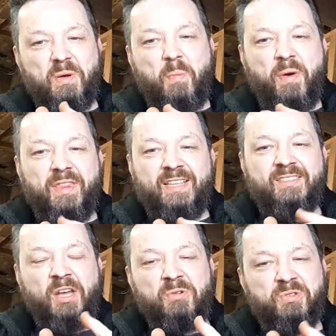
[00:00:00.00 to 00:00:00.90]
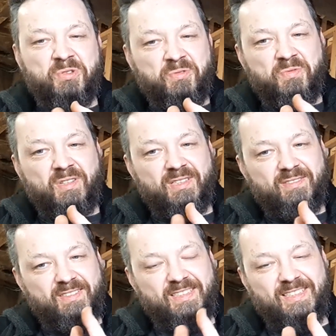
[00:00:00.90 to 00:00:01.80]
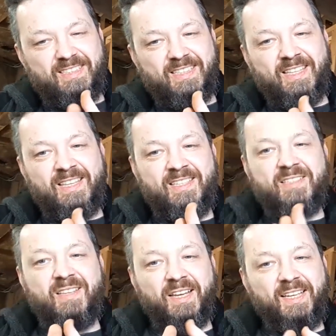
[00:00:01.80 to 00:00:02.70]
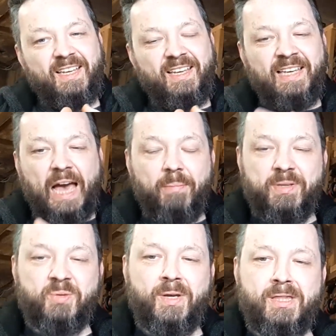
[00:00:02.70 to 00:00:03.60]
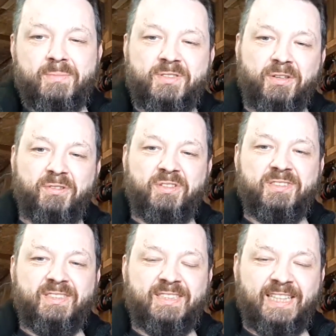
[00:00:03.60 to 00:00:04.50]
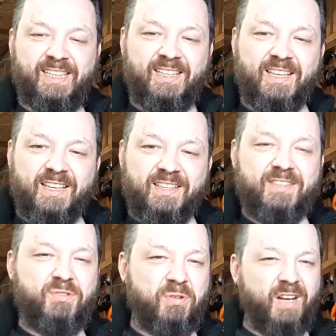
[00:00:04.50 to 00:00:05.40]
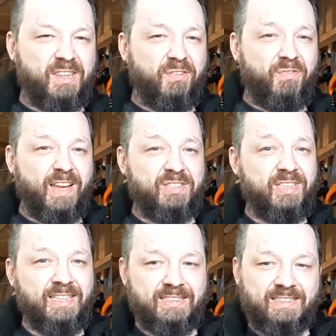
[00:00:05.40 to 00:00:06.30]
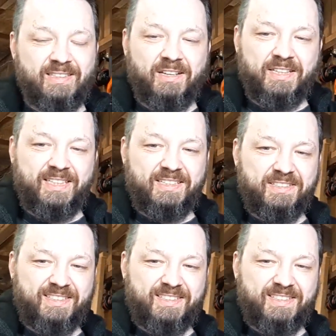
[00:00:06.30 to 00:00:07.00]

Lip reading: but they're so sort of, there's this like gap between them so you can see sort of like the fleshy inside,